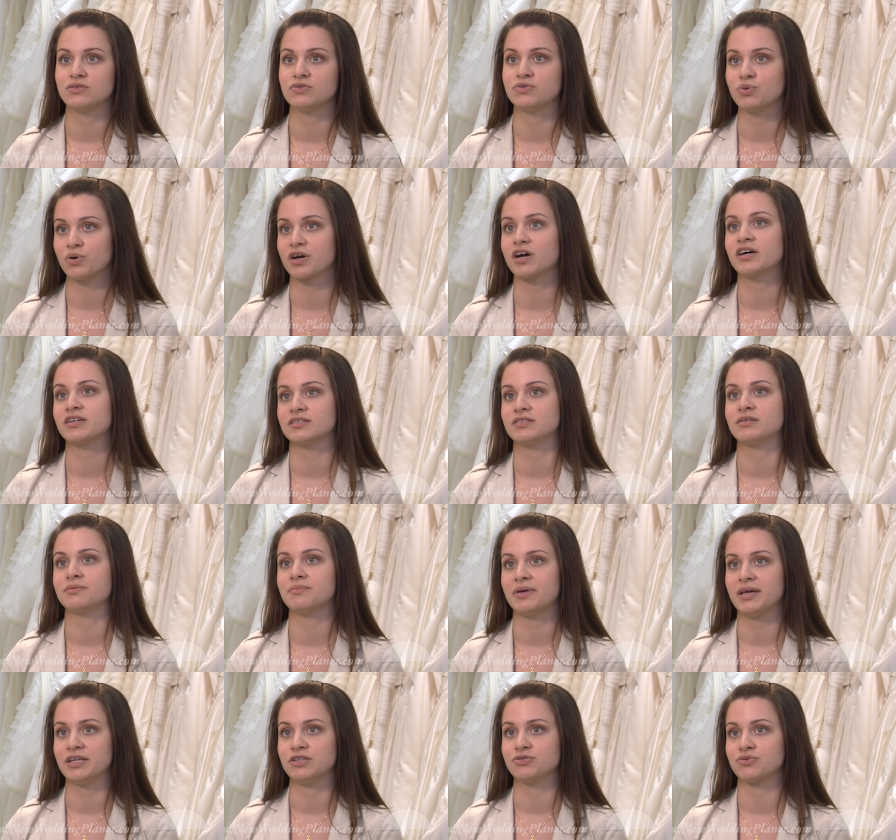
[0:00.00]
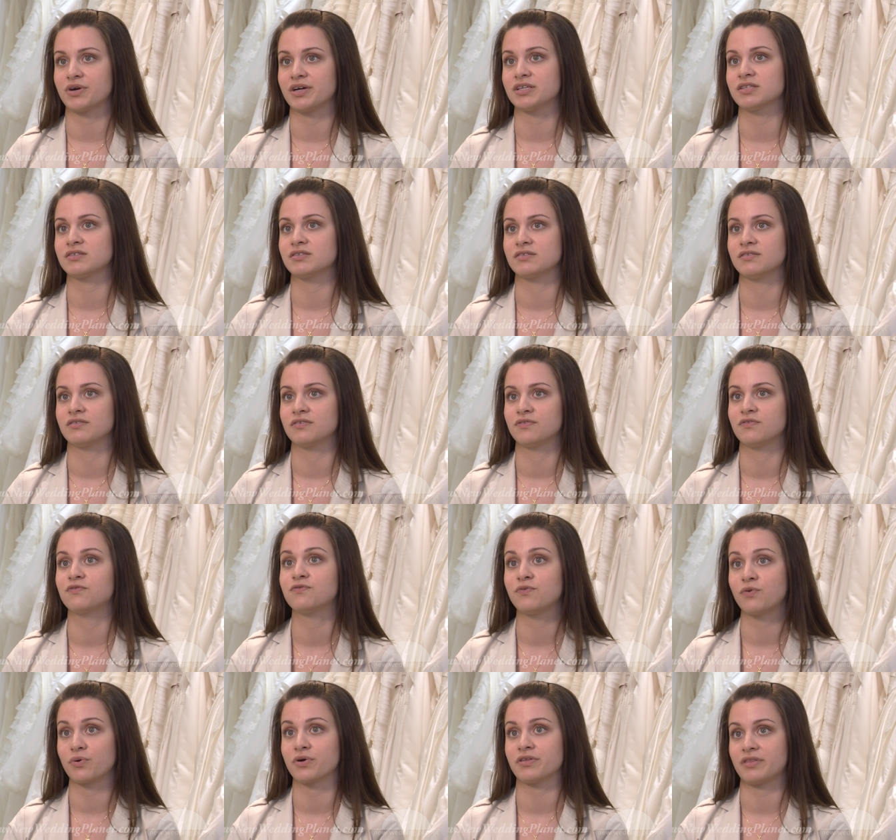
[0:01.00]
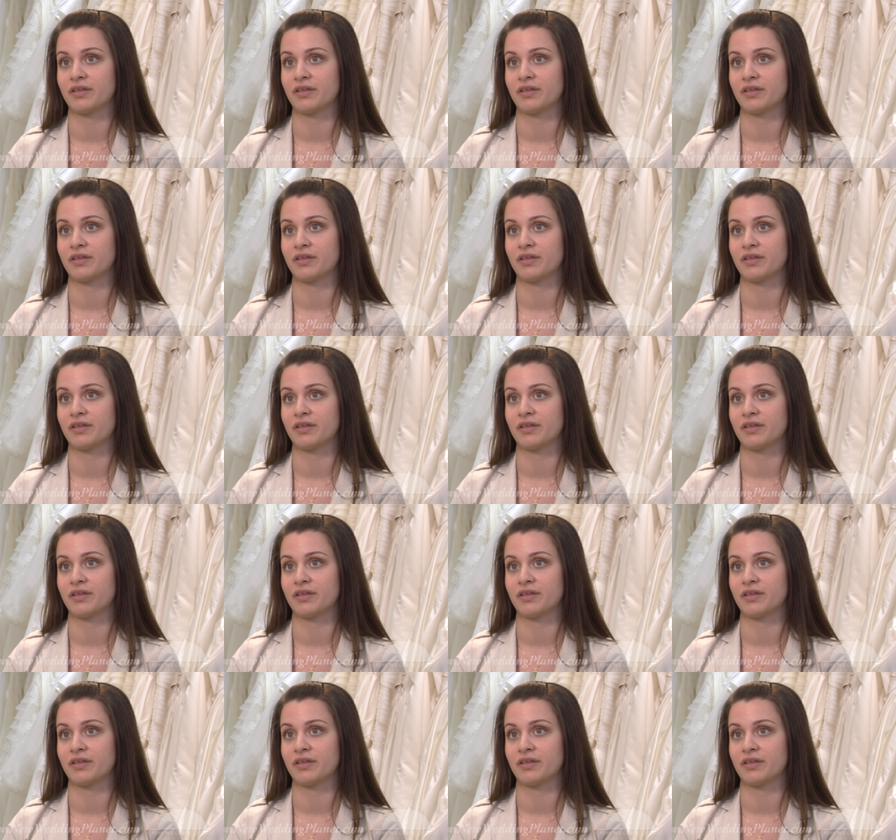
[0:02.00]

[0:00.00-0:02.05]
do a custom-made dress for